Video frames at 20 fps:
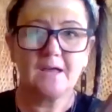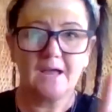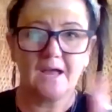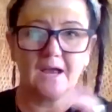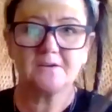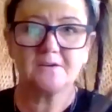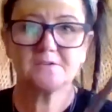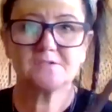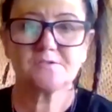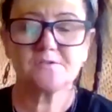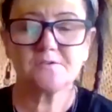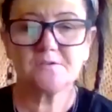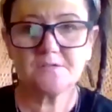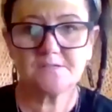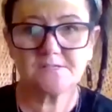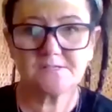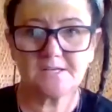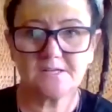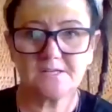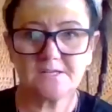And as soon
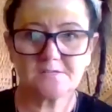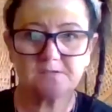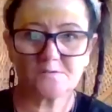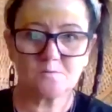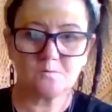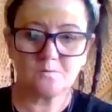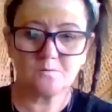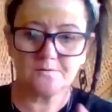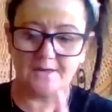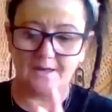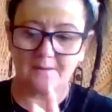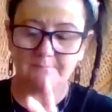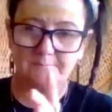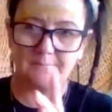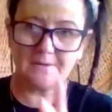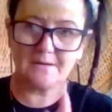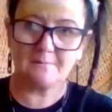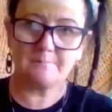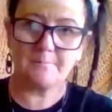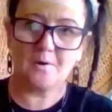as he saw that
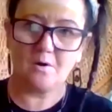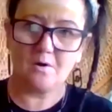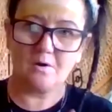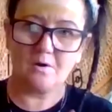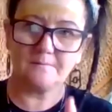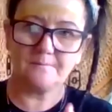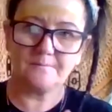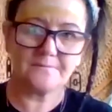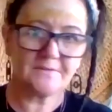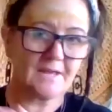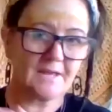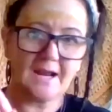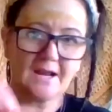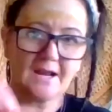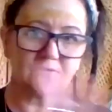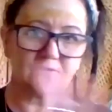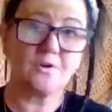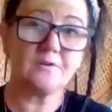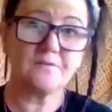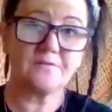big pot that had
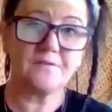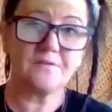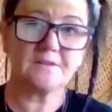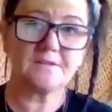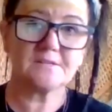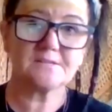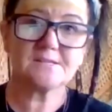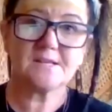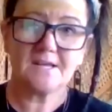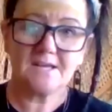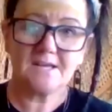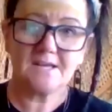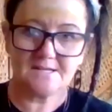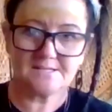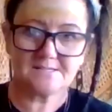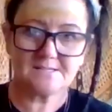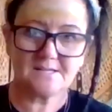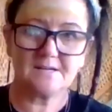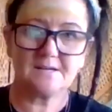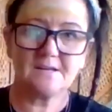no feathers, he
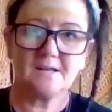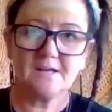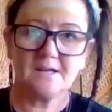said,